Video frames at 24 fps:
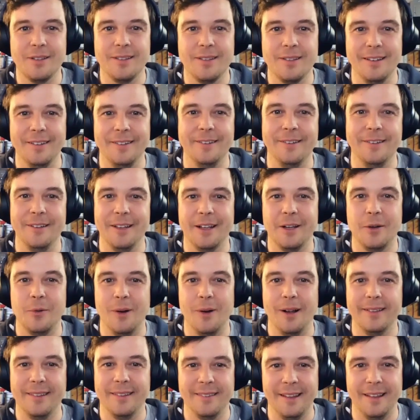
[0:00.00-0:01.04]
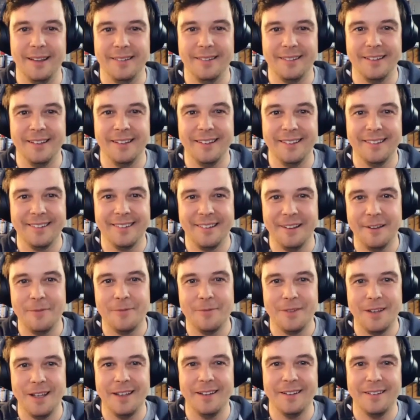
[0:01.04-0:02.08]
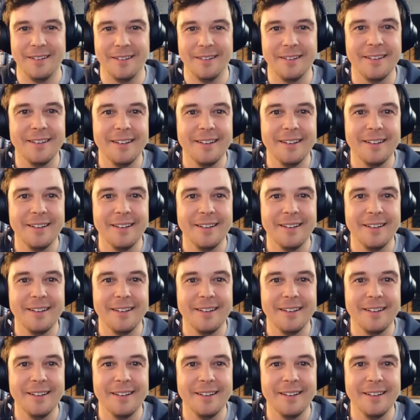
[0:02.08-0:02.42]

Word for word: did you yeah. do like quantization and stuff yet, or?